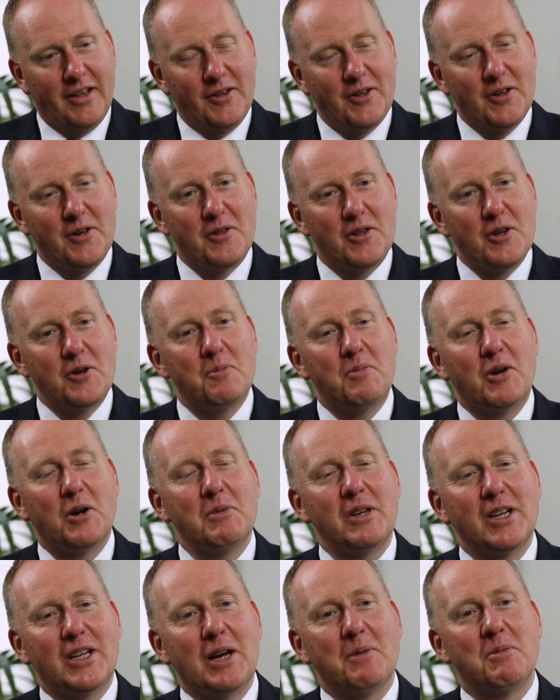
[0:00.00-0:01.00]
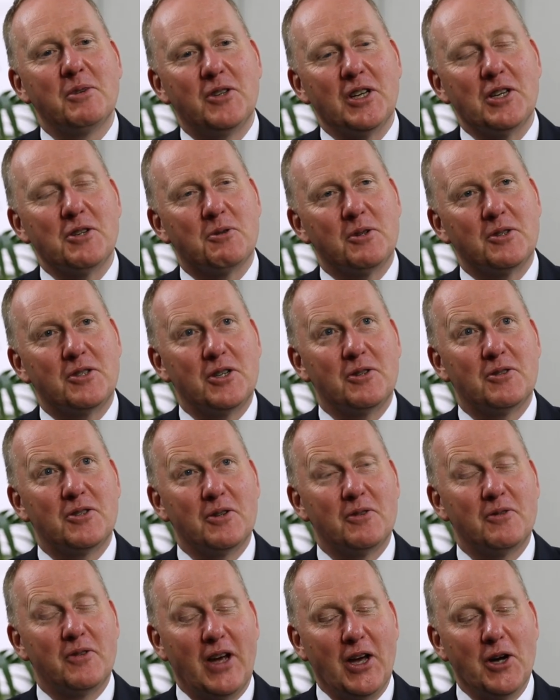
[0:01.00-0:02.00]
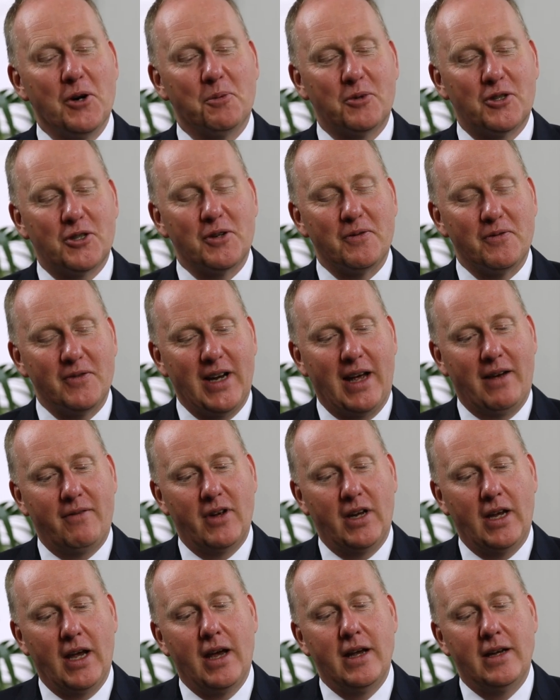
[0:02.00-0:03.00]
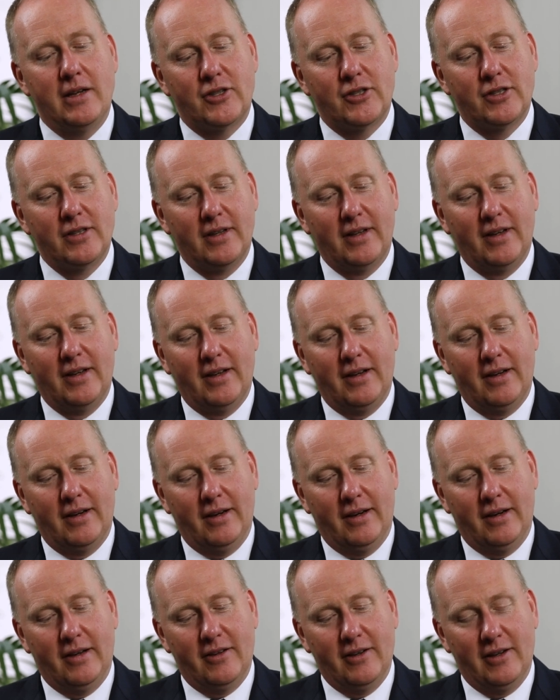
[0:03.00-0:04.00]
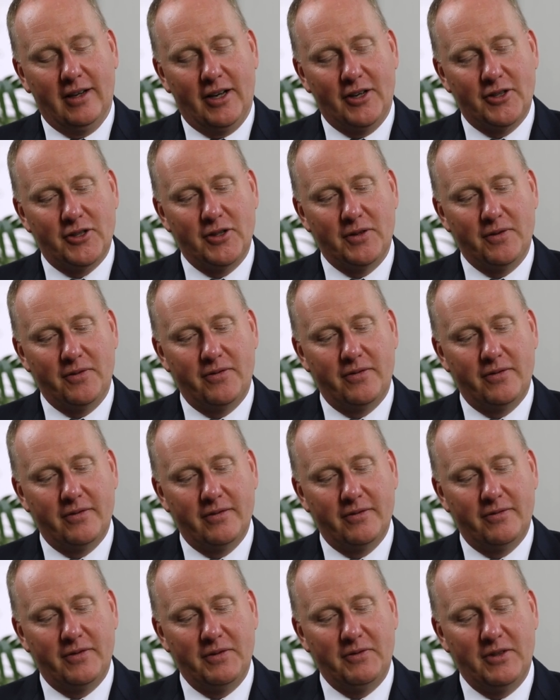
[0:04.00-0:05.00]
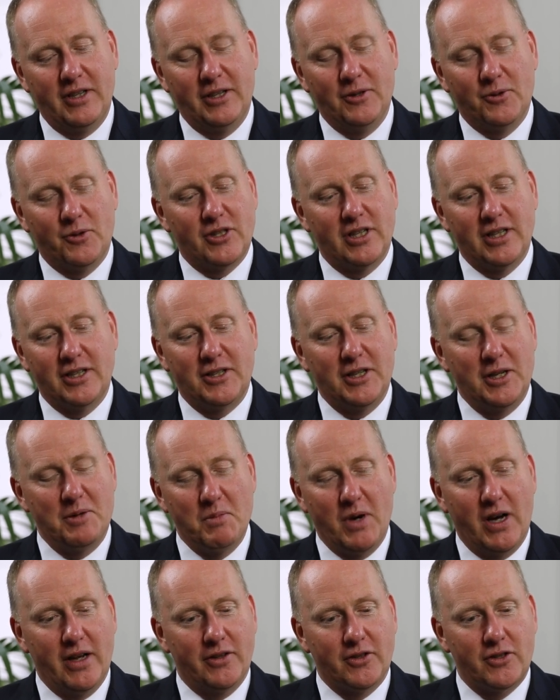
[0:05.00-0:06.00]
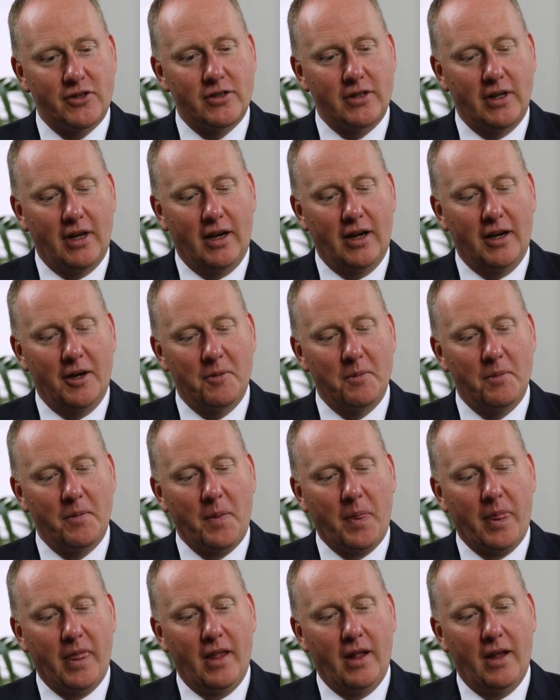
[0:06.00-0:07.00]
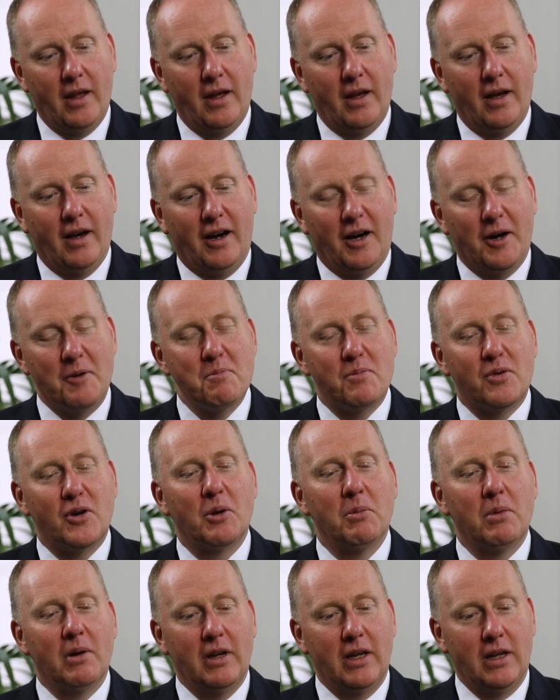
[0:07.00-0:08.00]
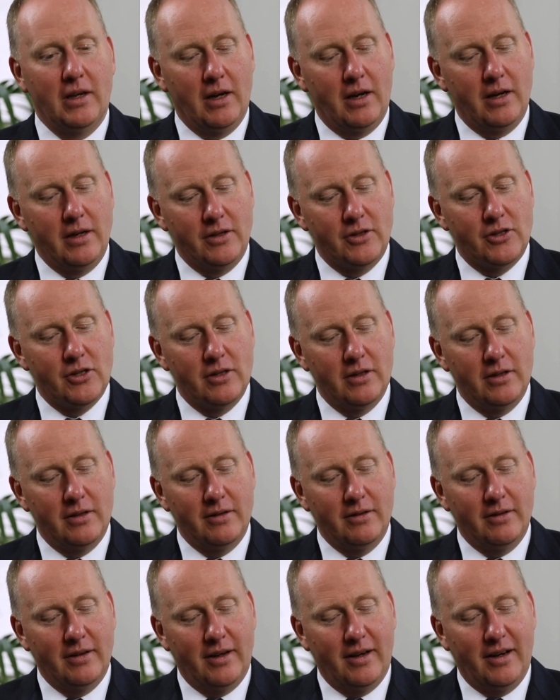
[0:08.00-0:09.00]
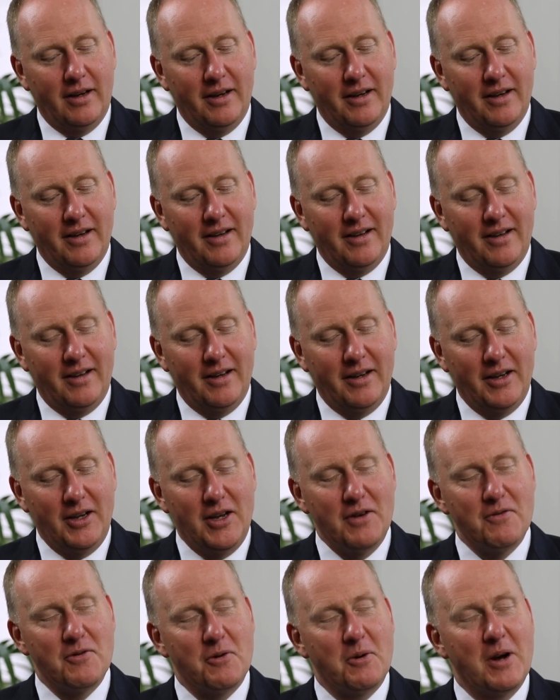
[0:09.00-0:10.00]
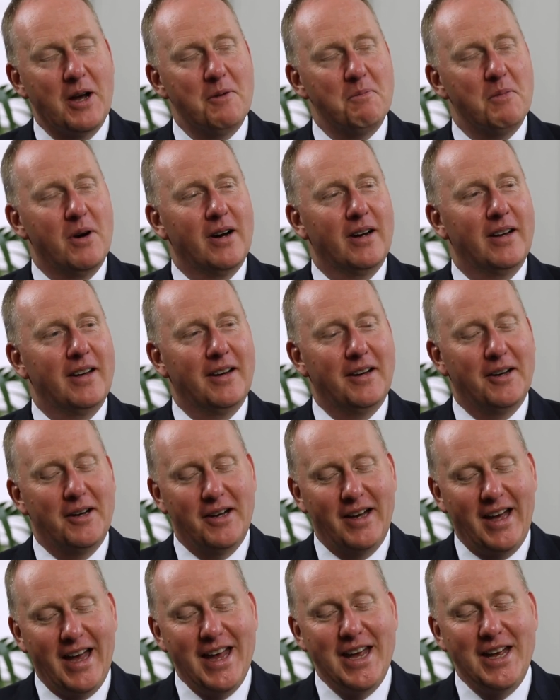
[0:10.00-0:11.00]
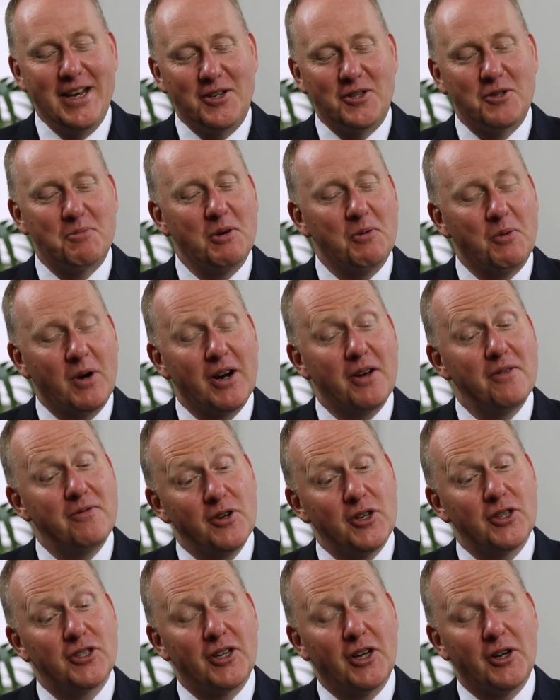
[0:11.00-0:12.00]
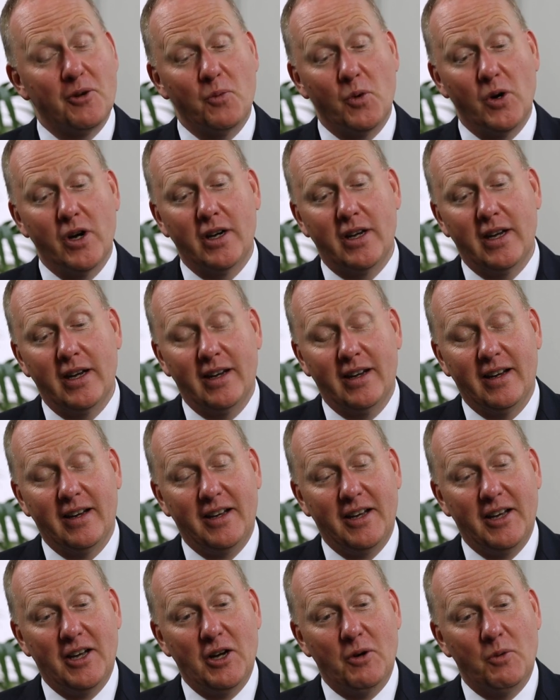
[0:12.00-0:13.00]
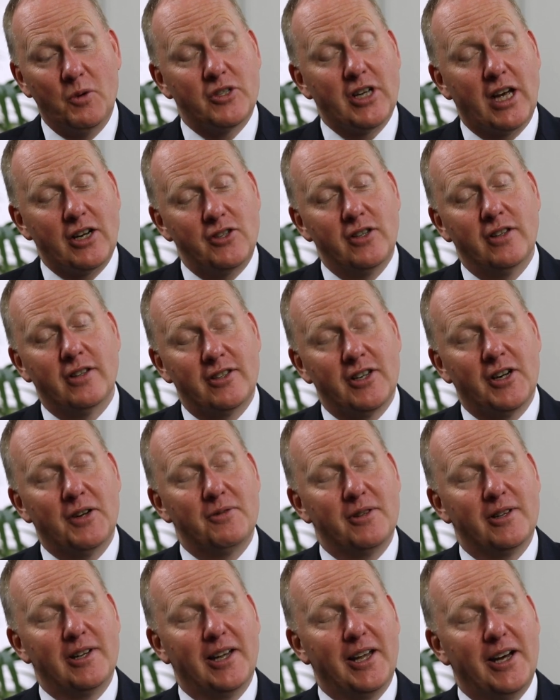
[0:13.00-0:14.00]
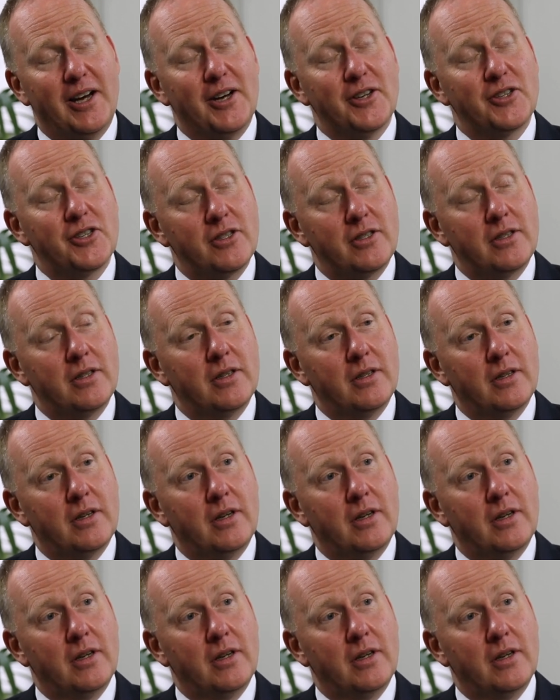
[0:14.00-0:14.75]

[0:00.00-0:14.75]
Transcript: There are probably a couple of things which have sort of helped sort of navigate the last sort of 15 or 16 months. I'm probably going to give away my age, but when I first started working was actually the time for the last